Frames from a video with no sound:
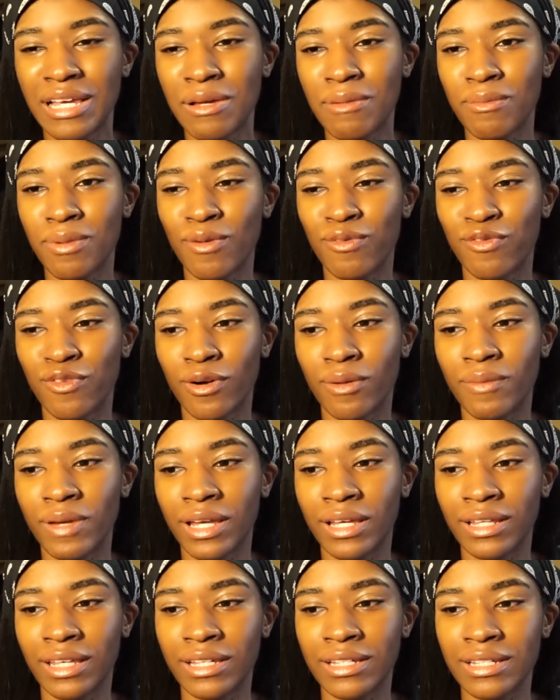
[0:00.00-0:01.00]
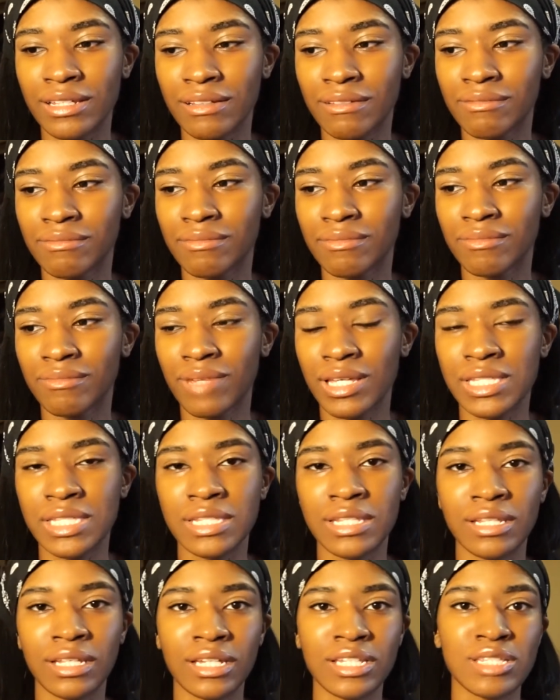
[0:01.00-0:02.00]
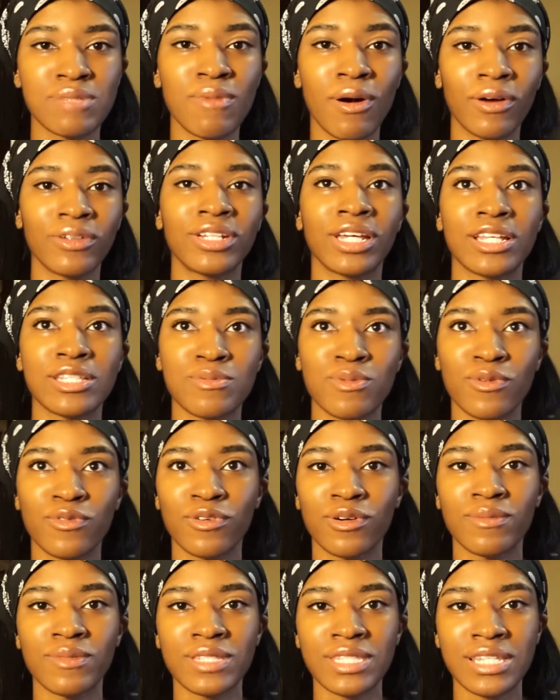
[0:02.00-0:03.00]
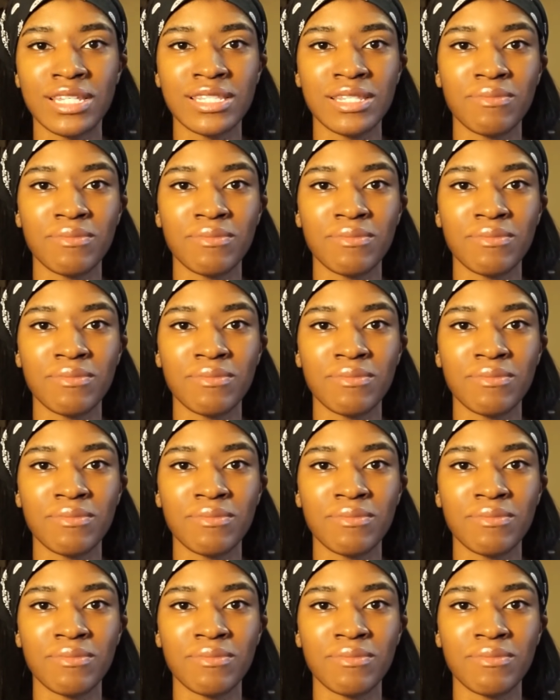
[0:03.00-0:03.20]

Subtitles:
performing like basically like small dance performances.